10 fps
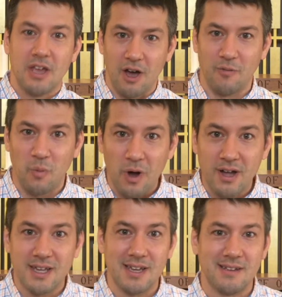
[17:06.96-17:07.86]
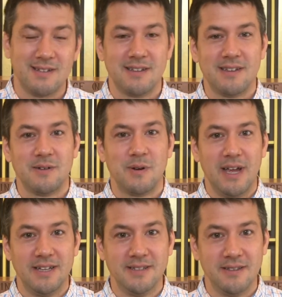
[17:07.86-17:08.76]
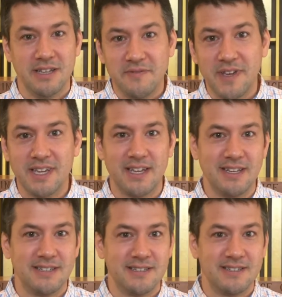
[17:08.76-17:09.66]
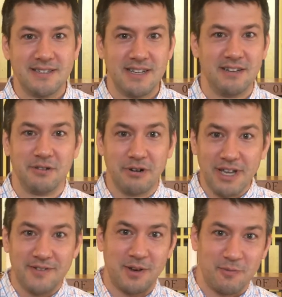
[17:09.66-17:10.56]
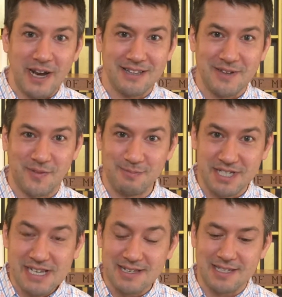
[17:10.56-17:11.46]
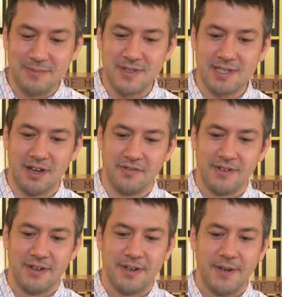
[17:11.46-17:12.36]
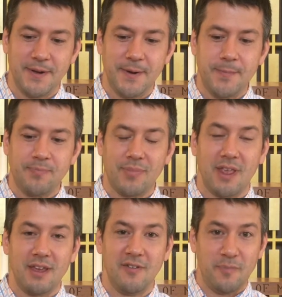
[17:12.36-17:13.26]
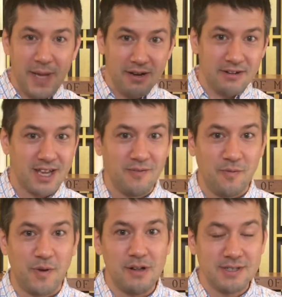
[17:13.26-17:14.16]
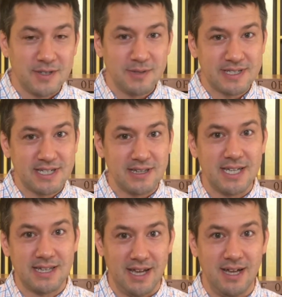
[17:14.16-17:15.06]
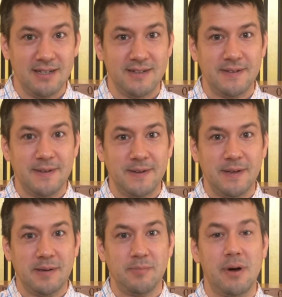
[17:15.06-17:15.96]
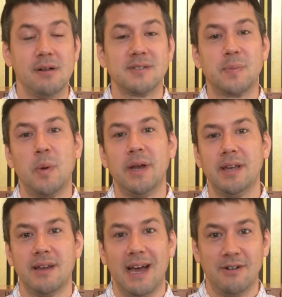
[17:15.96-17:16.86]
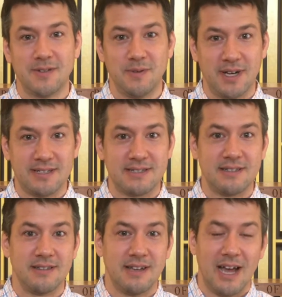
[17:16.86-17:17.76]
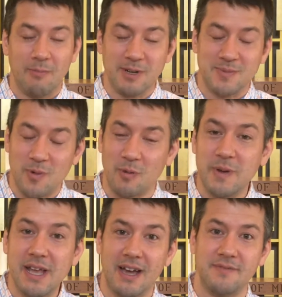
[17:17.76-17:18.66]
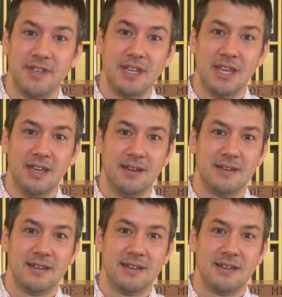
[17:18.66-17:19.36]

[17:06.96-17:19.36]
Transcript: of walking and living and learning directly from Jesus himself. If Peter can fall into a sin like that, Paul is pointing out to us how much more we have the need